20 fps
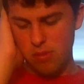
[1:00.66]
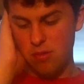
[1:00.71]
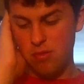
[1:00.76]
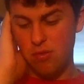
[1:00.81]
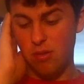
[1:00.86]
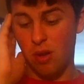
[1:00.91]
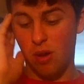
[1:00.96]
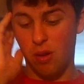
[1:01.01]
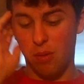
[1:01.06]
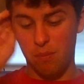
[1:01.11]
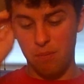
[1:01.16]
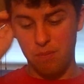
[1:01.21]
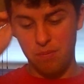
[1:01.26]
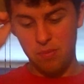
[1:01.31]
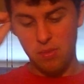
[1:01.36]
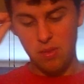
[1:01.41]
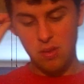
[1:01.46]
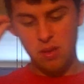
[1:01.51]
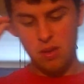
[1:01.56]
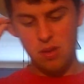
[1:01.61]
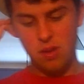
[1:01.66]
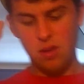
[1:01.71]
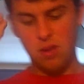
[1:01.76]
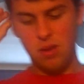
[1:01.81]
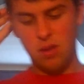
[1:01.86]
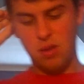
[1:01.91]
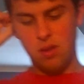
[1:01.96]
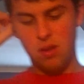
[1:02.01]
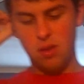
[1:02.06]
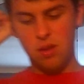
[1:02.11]
So,
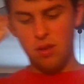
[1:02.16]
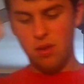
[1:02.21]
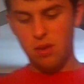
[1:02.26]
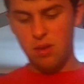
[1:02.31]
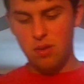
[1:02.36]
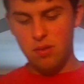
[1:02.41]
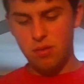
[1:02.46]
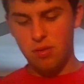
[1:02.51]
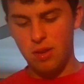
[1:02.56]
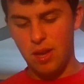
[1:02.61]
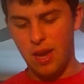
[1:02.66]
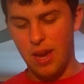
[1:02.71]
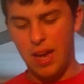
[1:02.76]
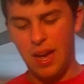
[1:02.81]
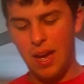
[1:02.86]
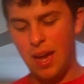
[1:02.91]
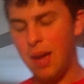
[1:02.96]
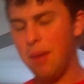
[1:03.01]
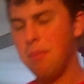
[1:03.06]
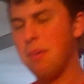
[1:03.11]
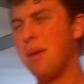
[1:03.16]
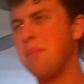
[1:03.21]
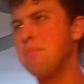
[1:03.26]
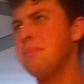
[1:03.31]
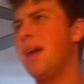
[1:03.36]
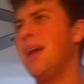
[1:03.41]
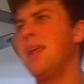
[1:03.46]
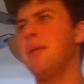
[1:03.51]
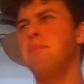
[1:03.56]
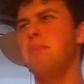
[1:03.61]
so yeah,
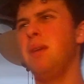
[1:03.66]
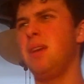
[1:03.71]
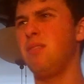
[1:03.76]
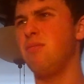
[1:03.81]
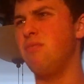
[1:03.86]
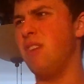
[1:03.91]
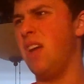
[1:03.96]
I'm not a big